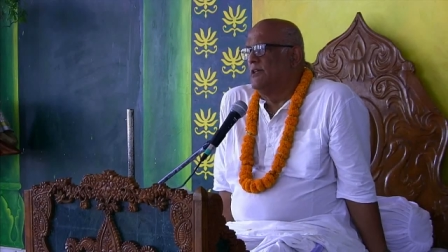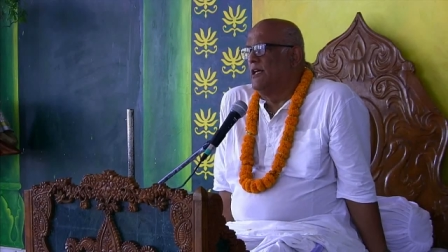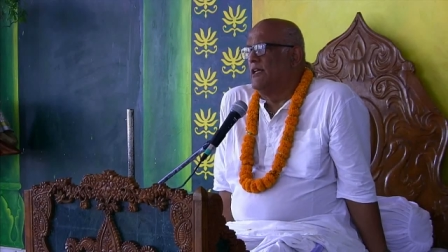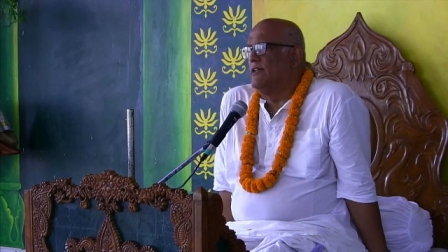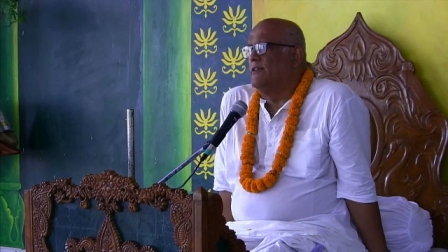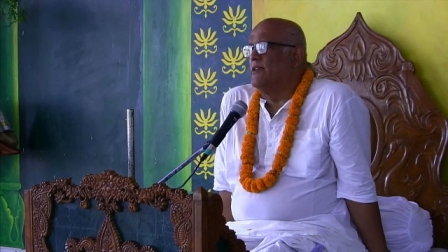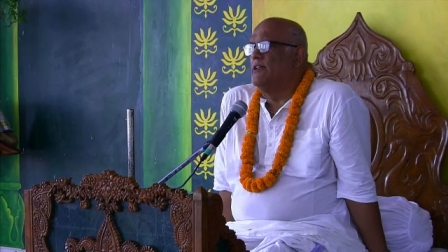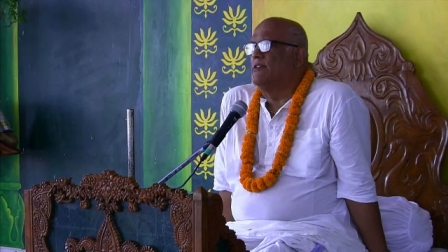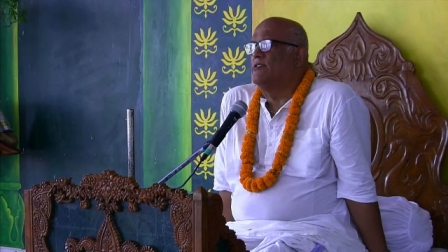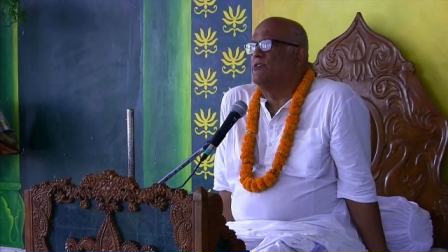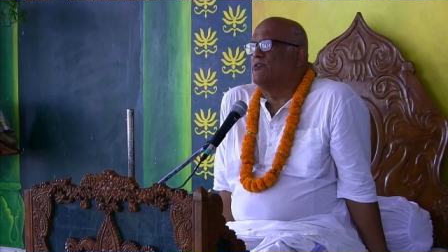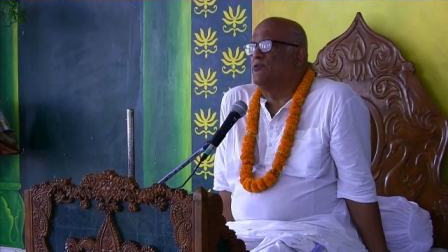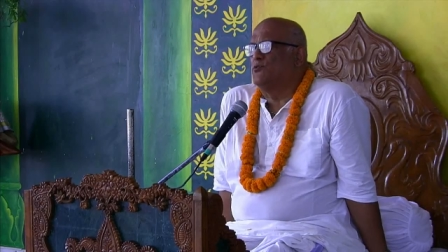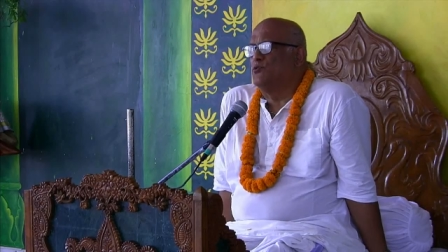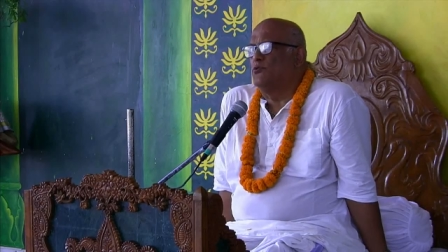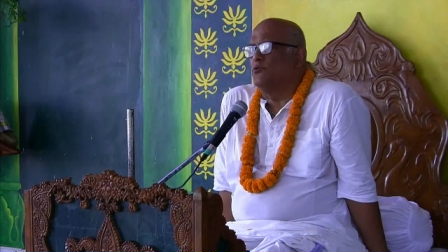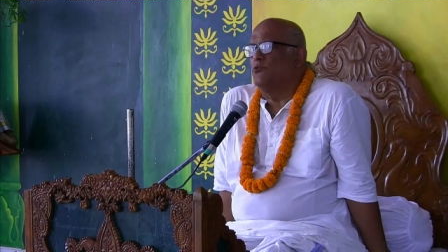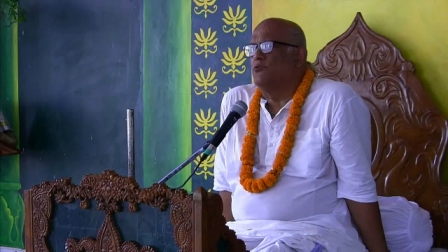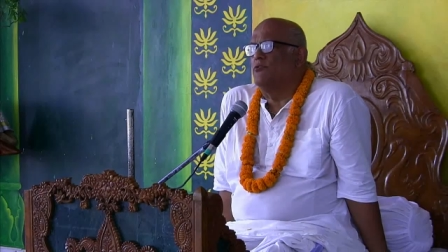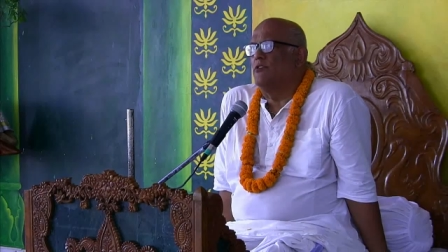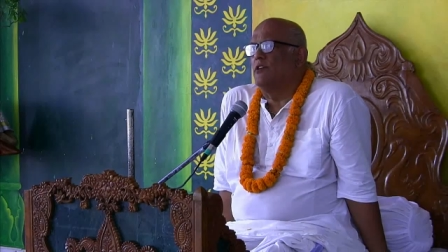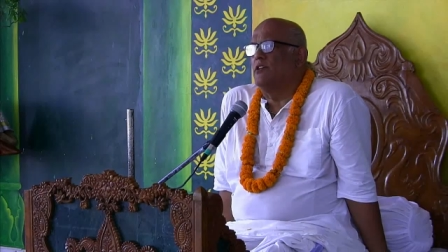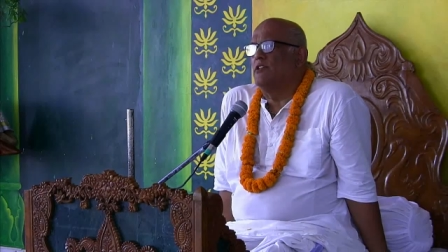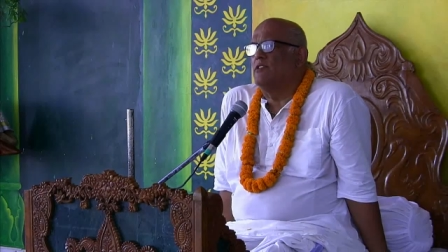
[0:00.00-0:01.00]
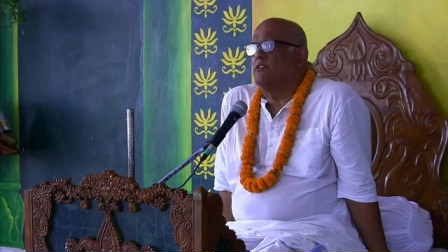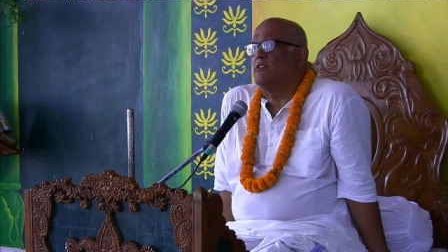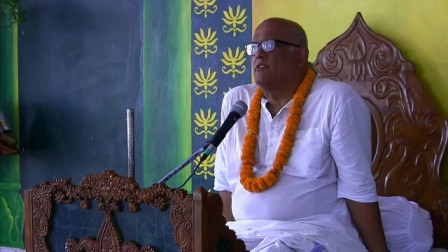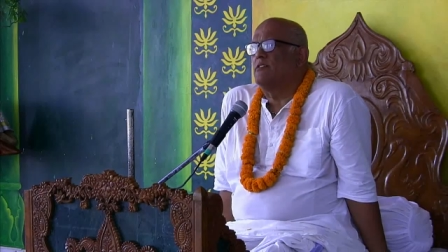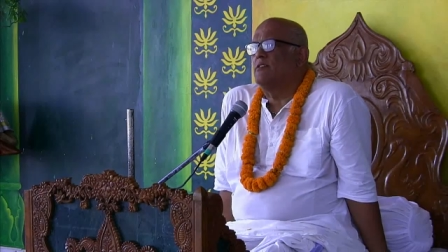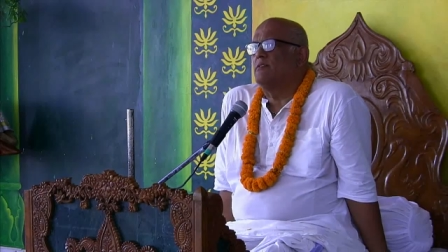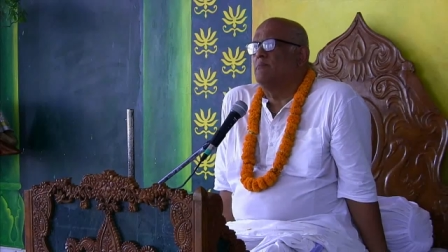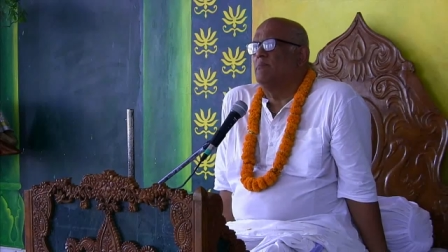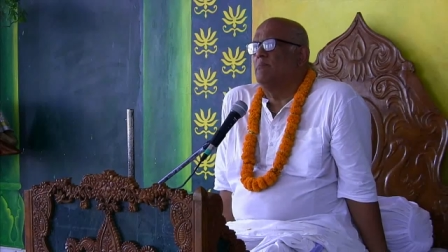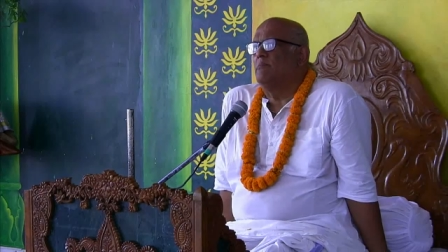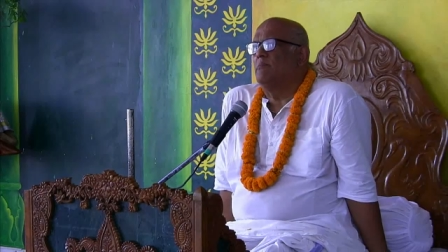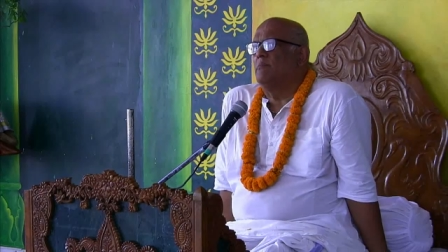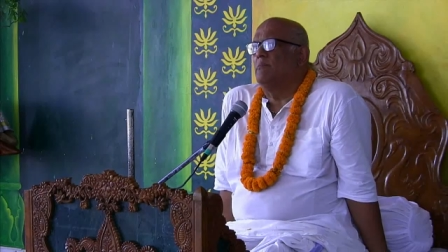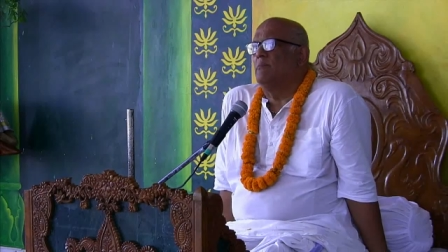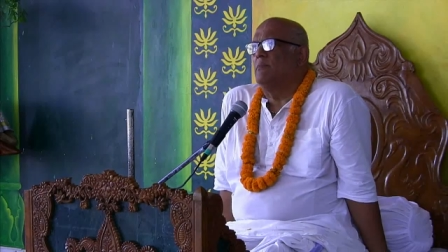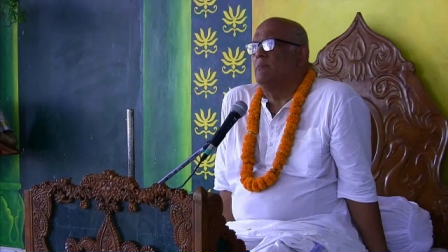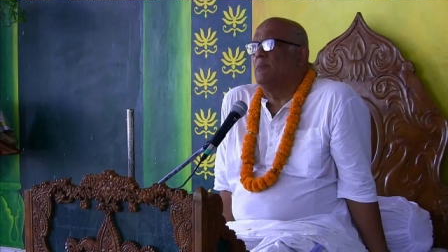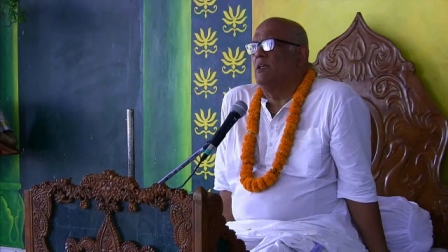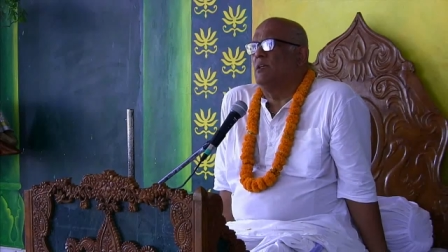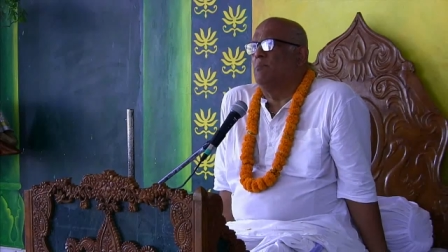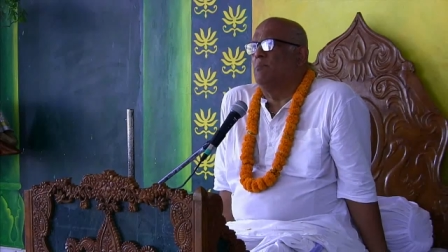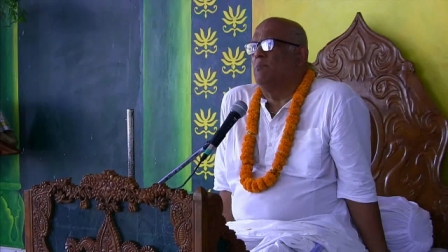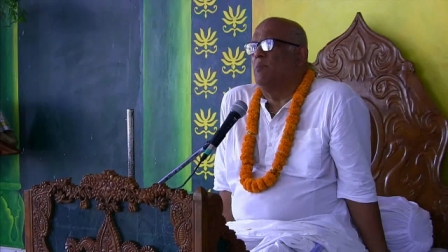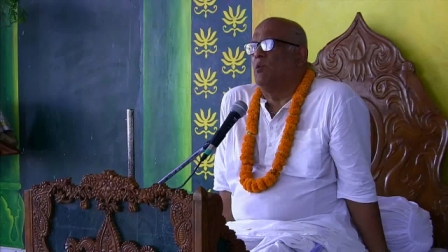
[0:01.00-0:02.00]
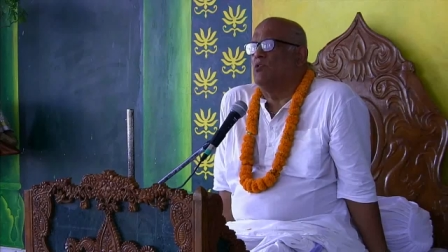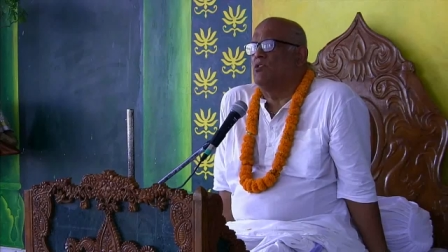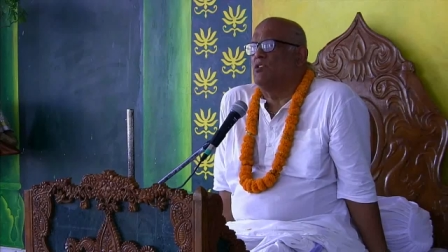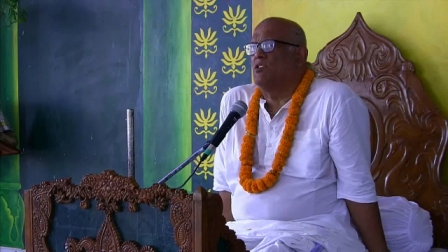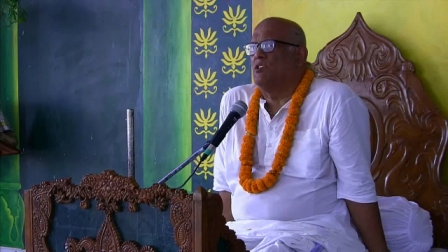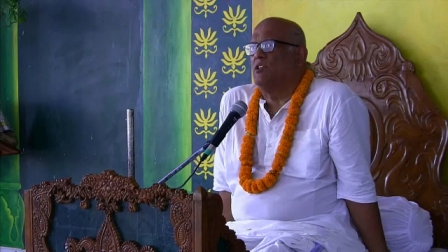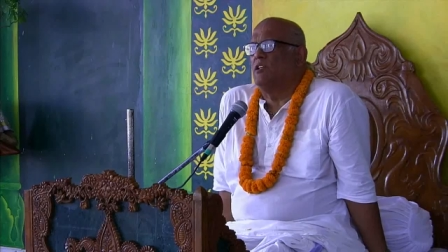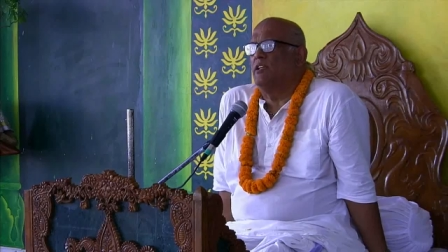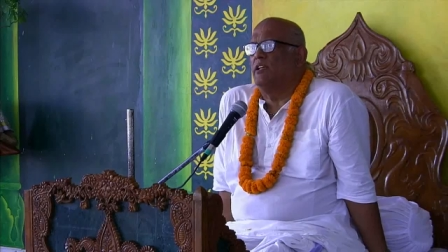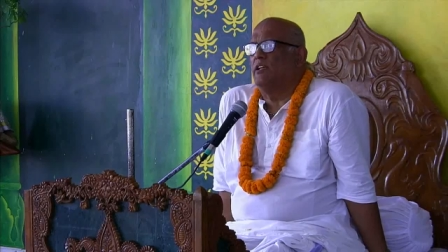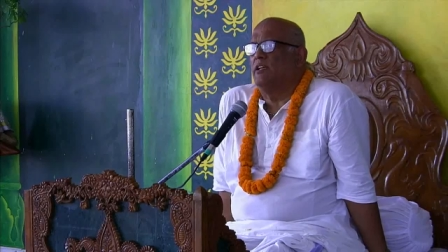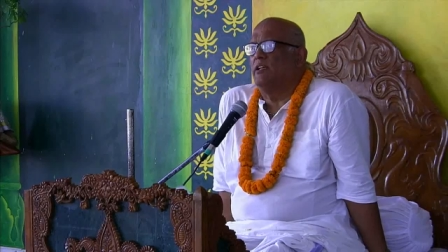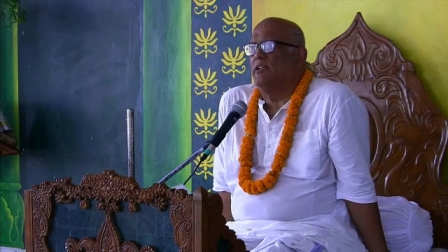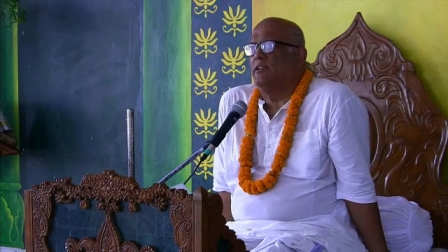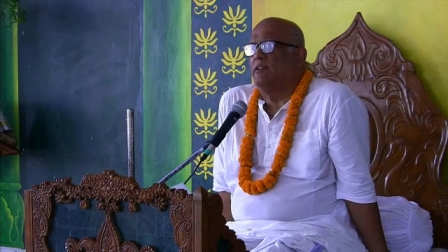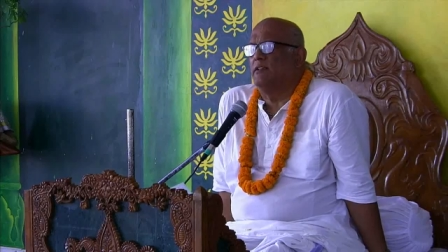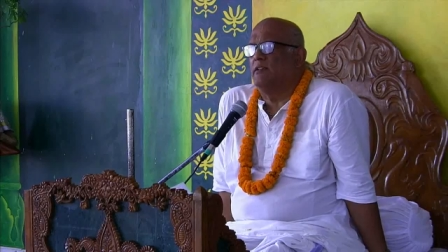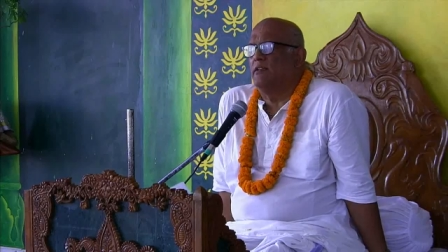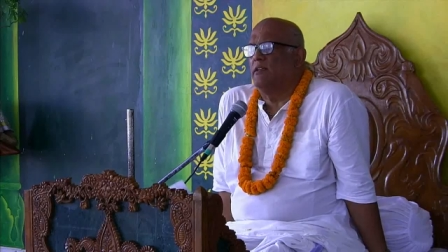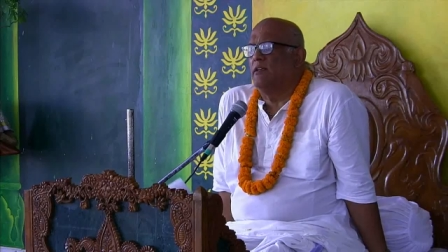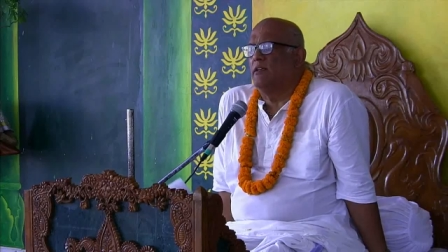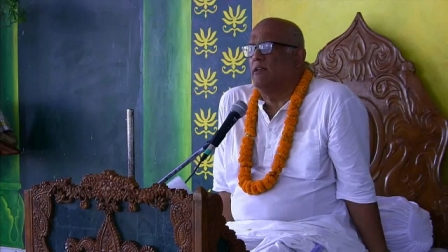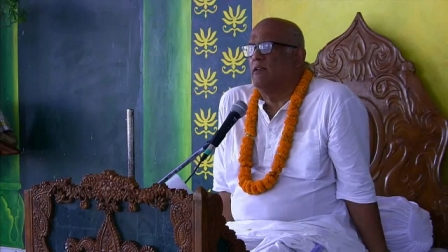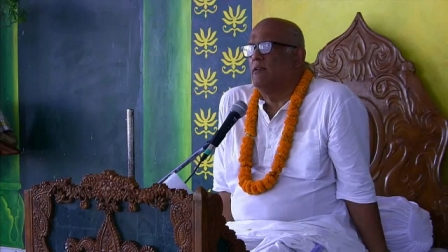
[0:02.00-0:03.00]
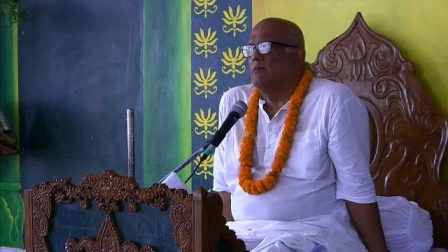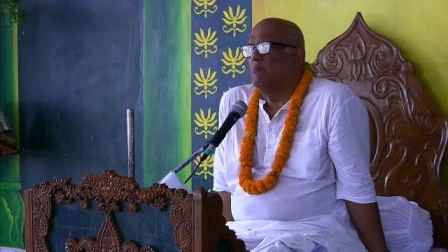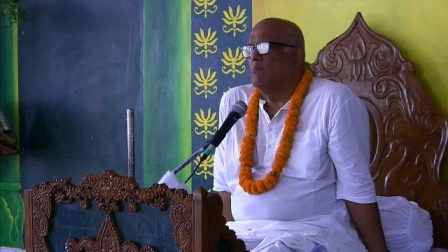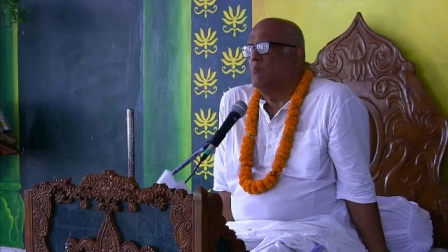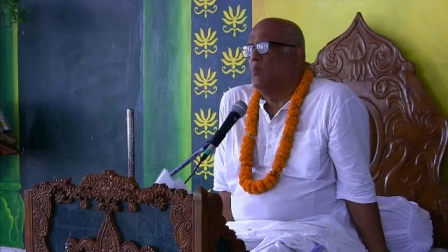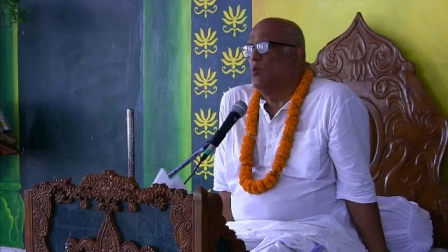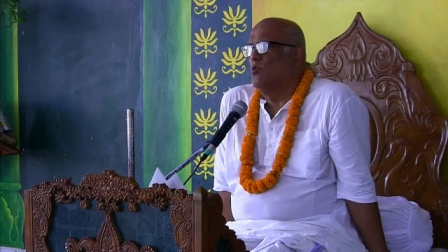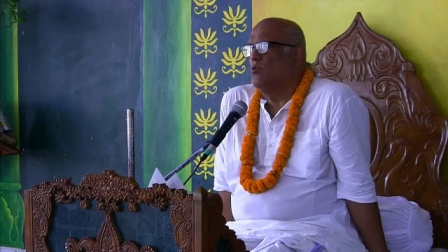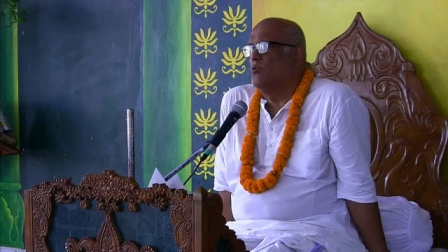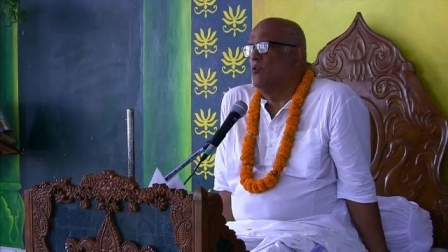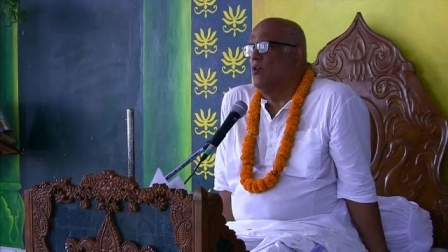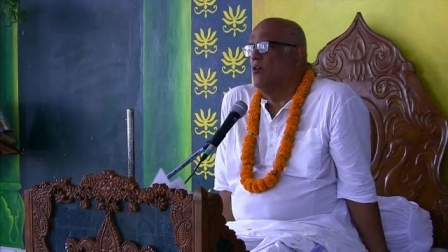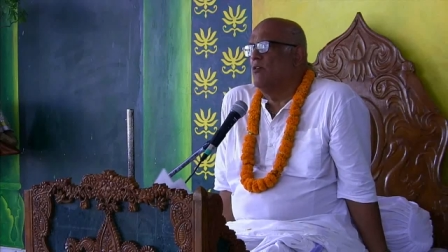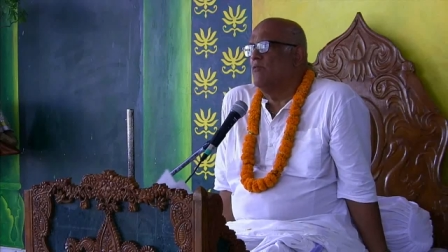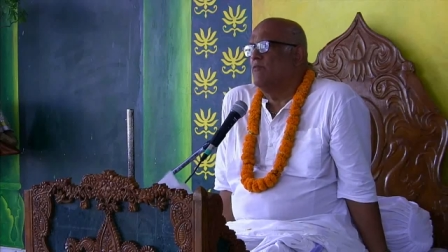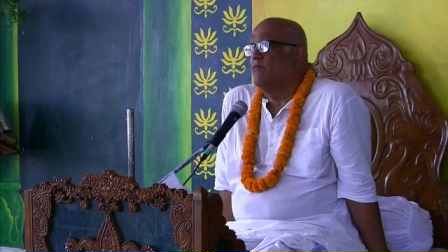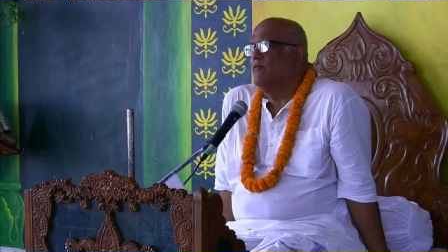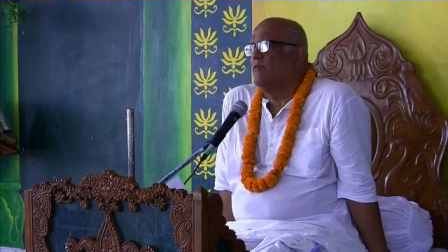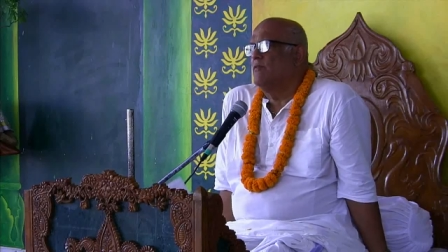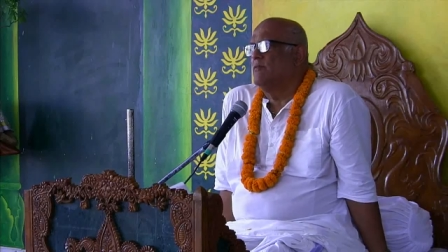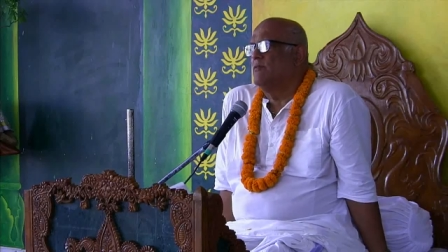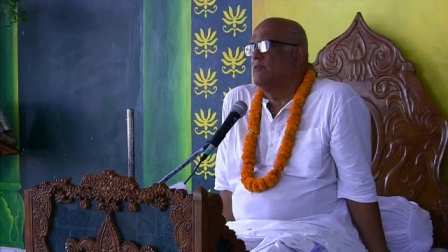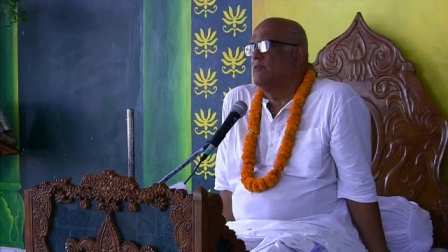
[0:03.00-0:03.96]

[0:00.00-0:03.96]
and then Sudras mostly in the mode of